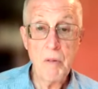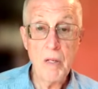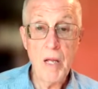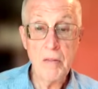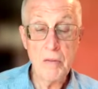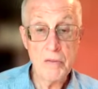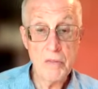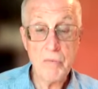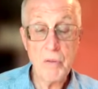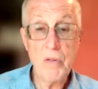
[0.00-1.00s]
and
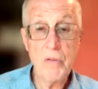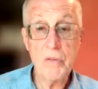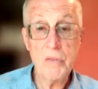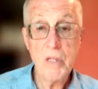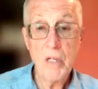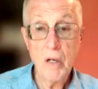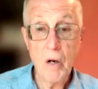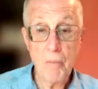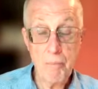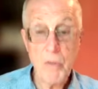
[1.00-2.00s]
several others
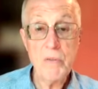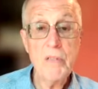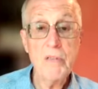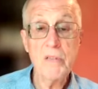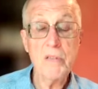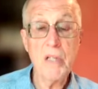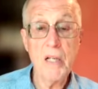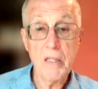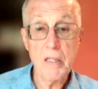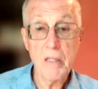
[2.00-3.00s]
are burned at the
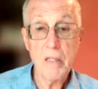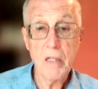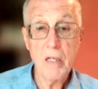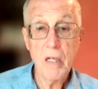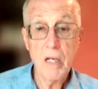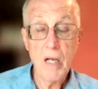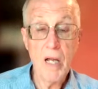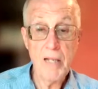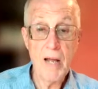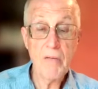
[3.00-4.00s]
stake.
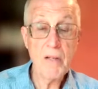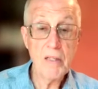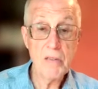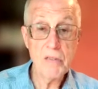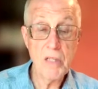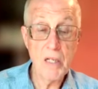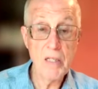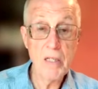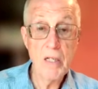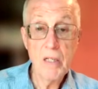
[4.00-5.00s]
And now they can
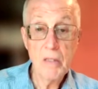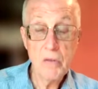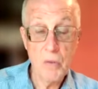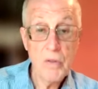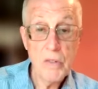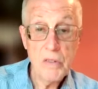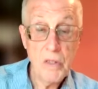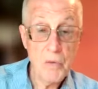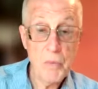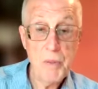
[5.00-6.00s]
say to all these
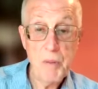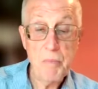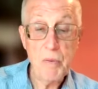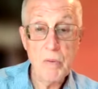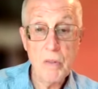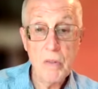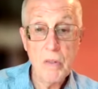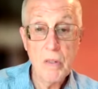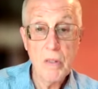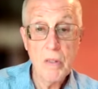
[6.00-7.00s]
other people,
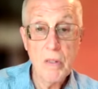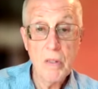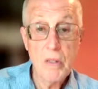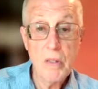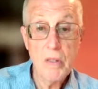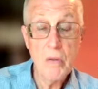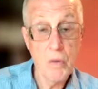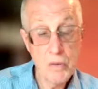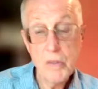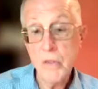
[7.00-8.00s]
all
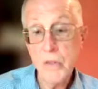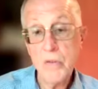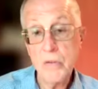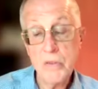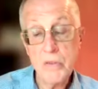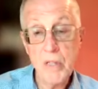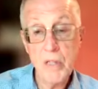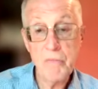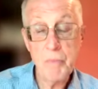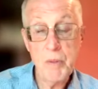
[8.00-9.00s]
these other
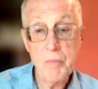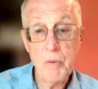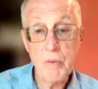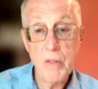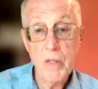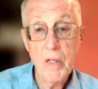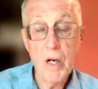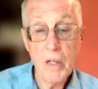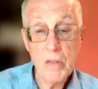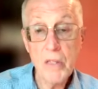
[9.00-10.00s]
enslaved people,
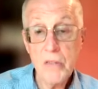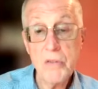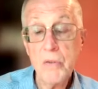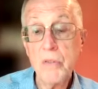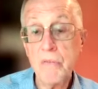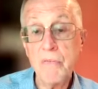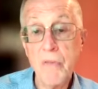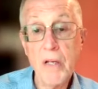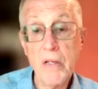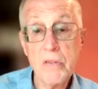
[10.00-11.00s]
unless you
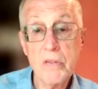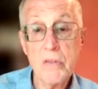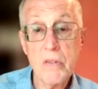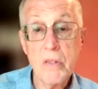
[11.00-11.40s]
confess,